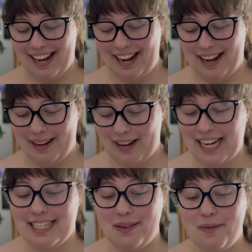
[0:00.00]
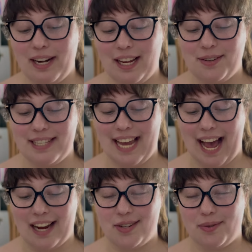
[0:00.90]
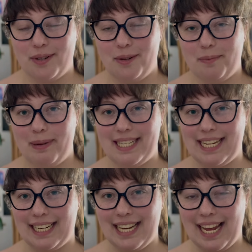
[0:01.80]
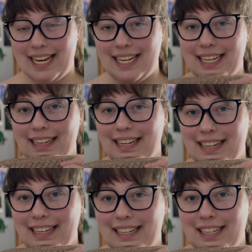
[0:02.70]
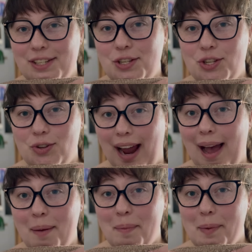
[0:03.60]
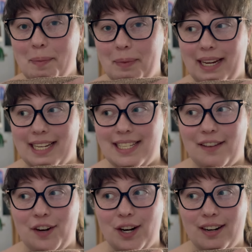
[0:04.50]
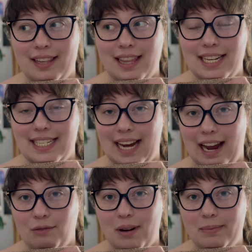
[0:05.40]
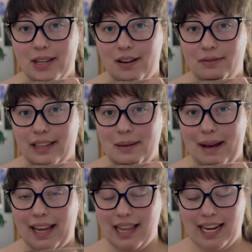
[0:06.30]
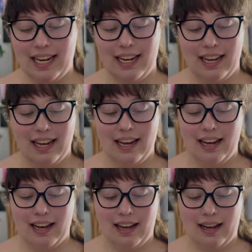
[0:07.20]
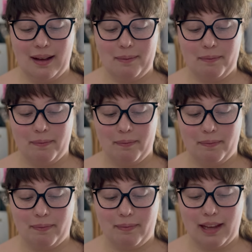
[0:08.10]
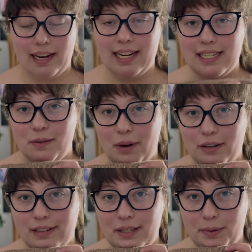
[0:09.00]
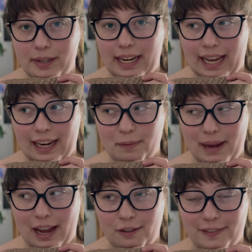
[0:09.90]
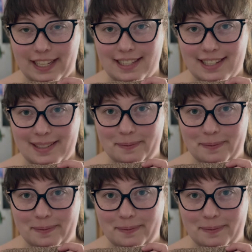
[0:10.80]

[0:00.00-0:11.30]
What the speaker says: I didn't want to use the actual Petite Knit strap because I've heard that the dye rubs off really badly, and I didn't want to risk ruining any of my outfits.